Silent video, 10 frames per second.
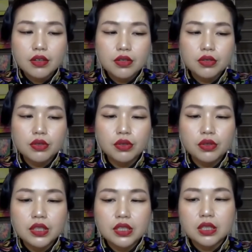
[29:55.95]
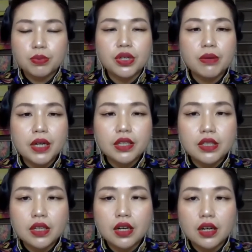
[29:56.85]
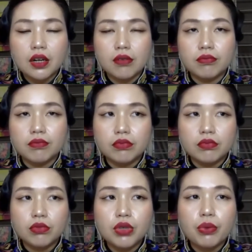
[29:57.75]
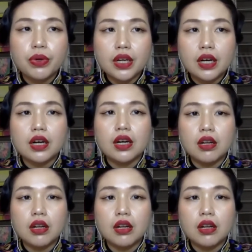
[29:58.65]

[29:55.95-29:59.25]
So this is pretty much what we are